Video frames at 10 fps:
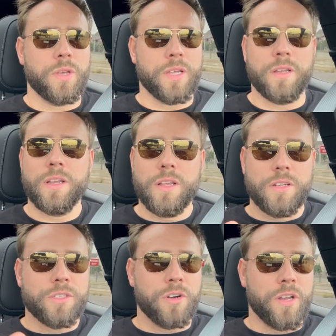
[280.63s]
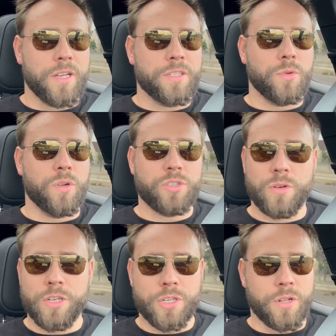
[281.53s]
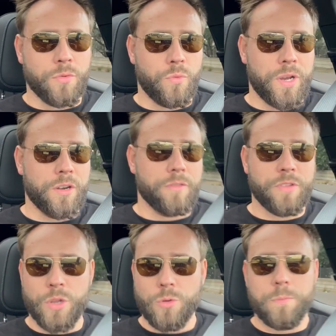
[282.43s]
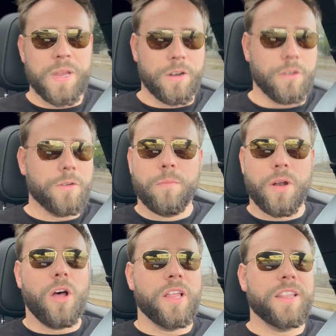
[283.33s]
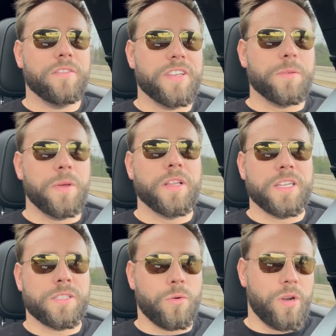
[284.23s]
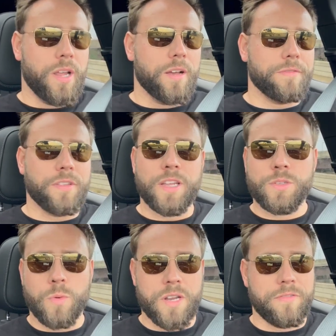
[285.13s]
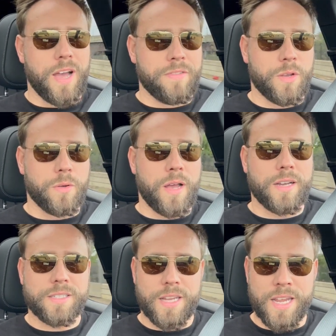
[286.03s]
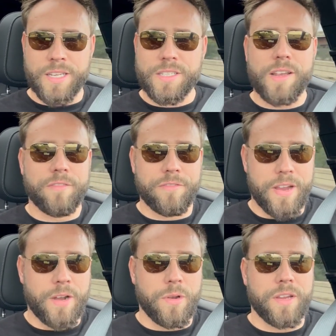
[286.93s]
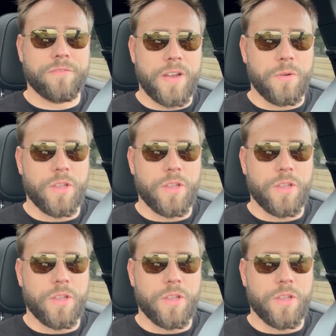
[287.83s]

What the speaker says: can turn it into a traditional rear view mirror. But all in, the visibility story of the 25 Equinox is very, very